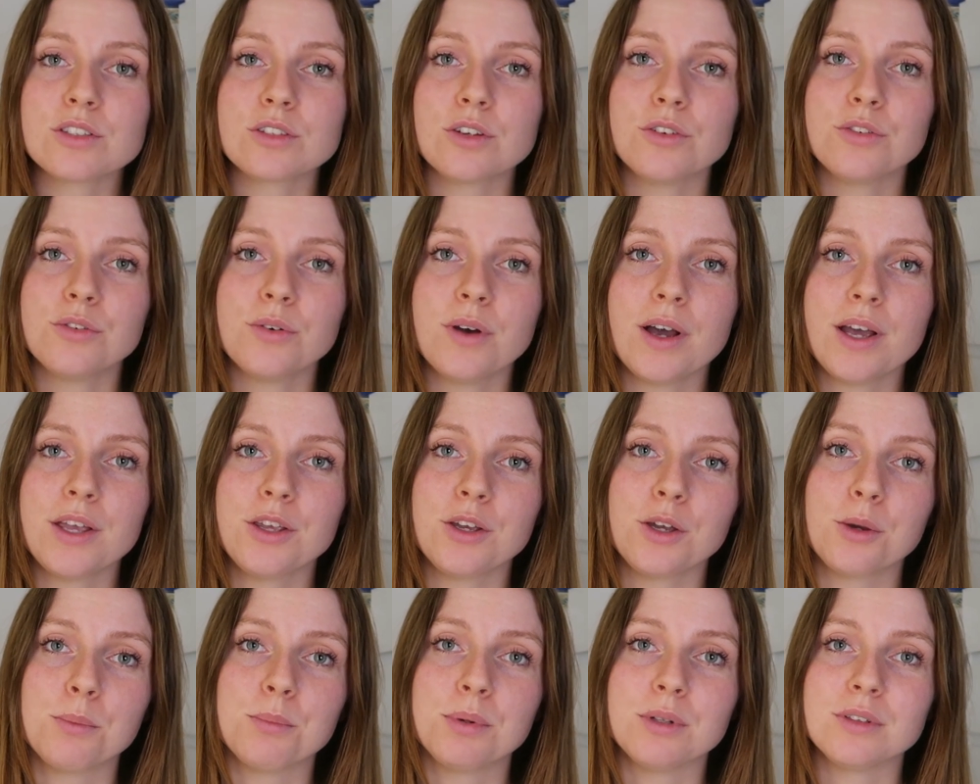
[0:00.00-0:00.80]
the software,
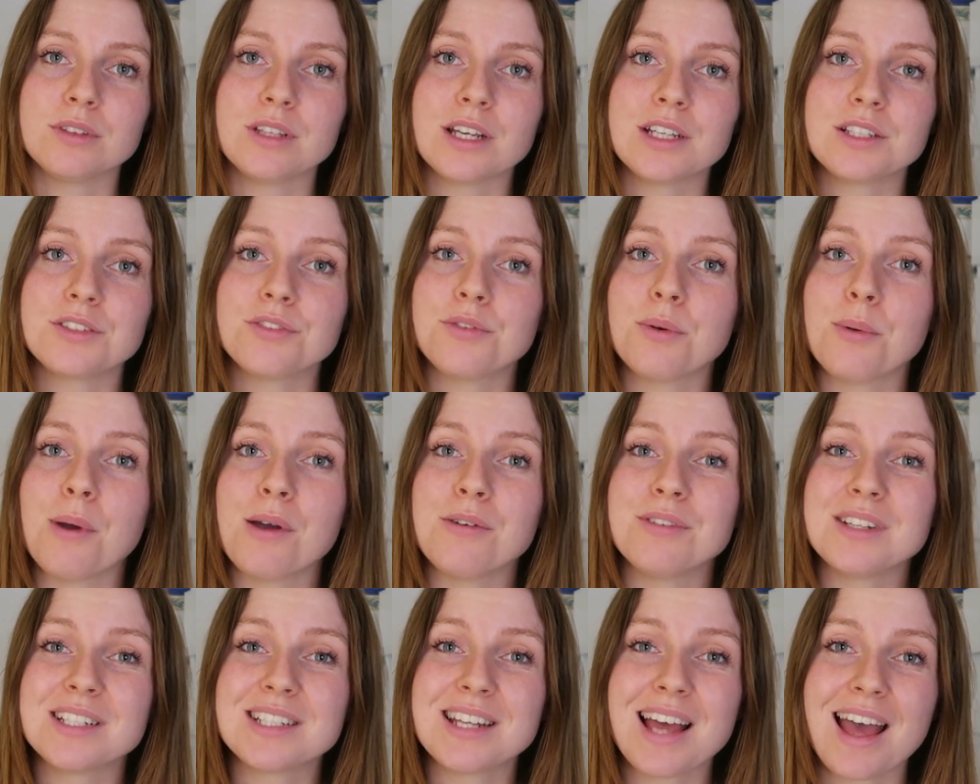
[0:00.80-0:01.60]
you can pull data from
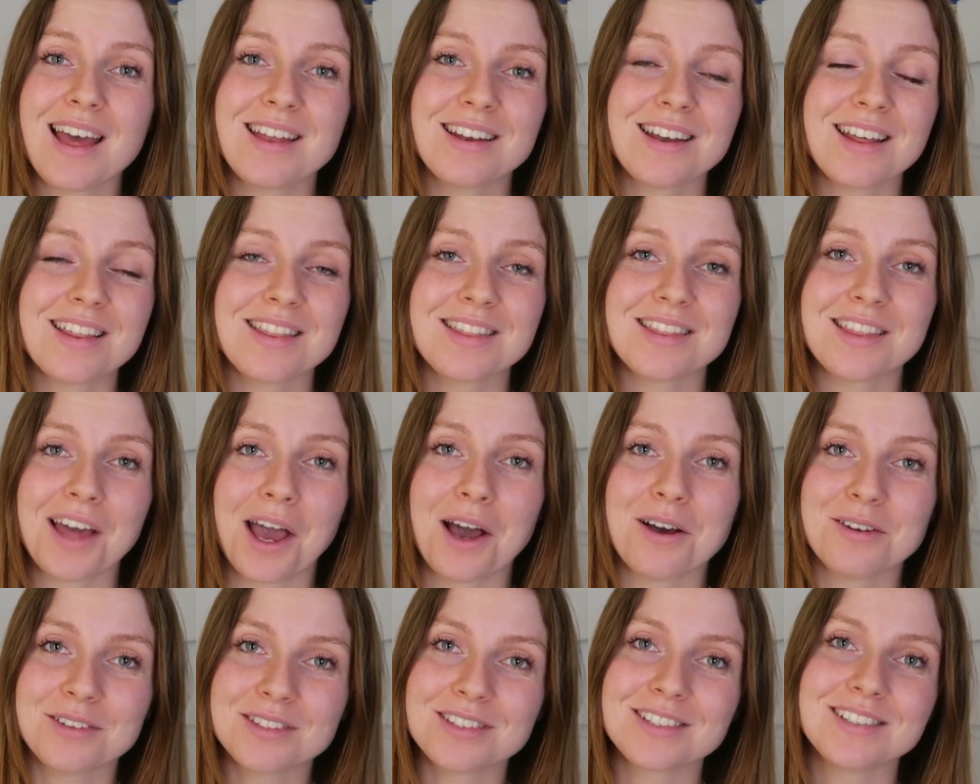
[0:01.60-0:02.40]
over
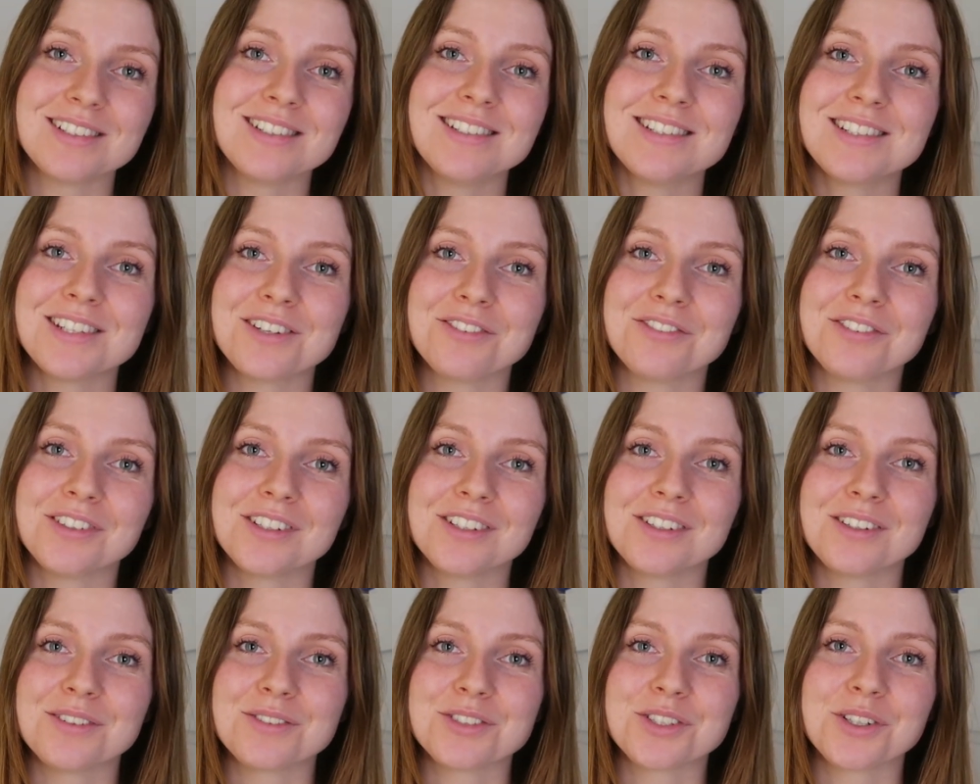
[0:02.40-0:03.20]
10,000
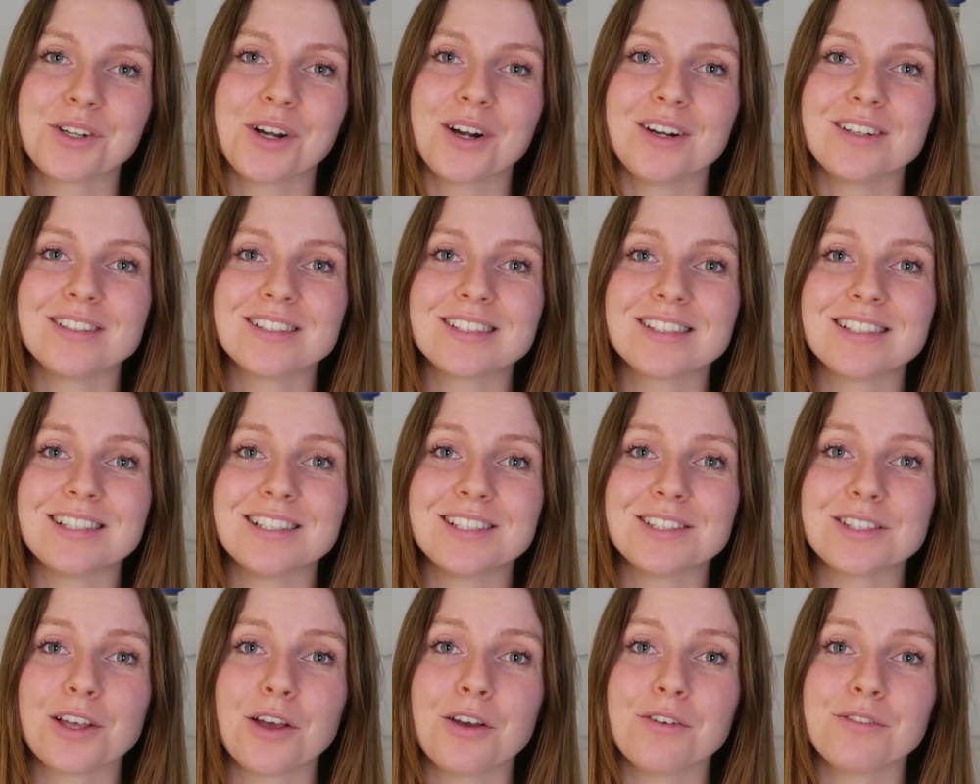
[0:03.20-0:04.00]
different
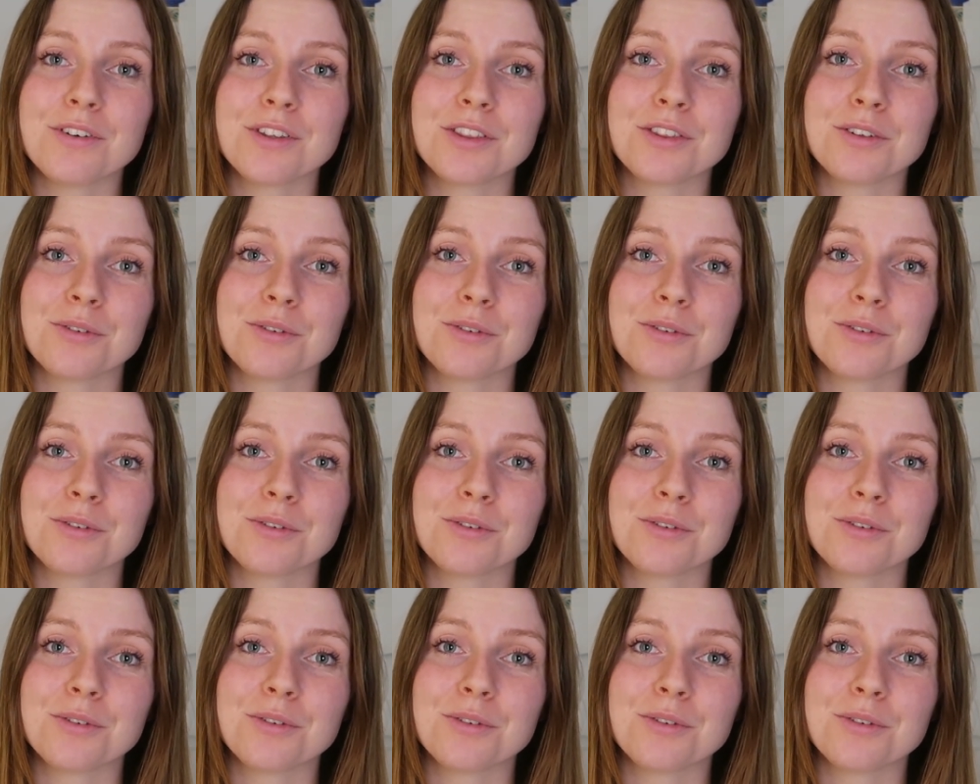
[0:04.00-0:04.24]
cryptocurrencies over